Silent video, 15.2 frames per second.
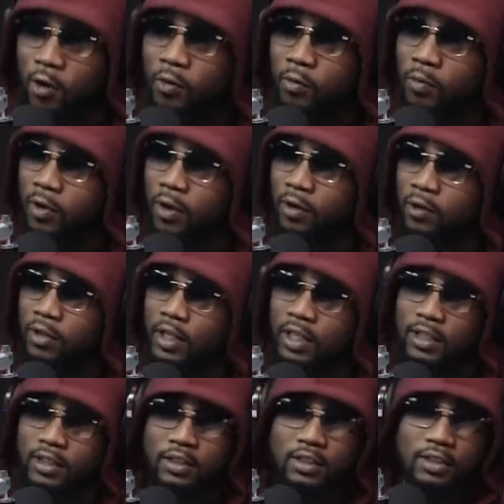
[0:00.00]
bro.
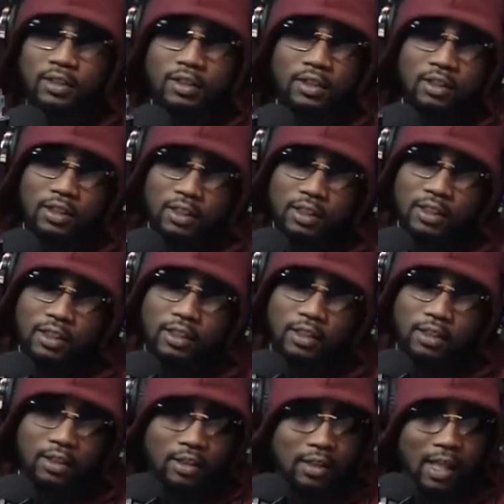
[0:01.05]
Cause
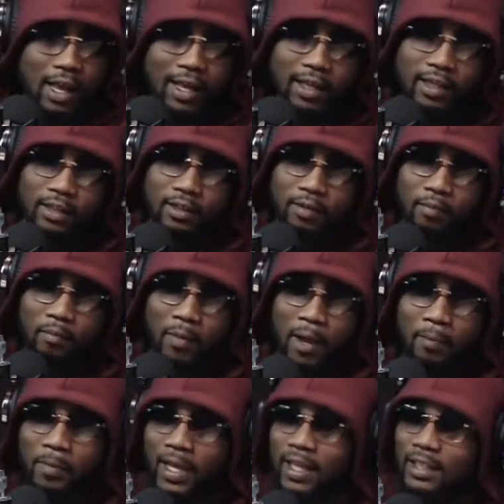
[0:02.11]
like, my
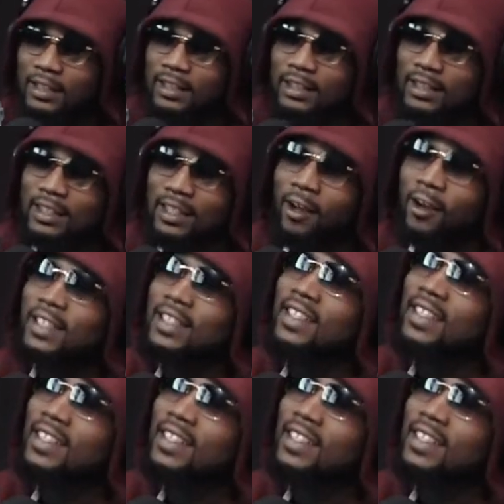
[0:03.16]
man's just lost his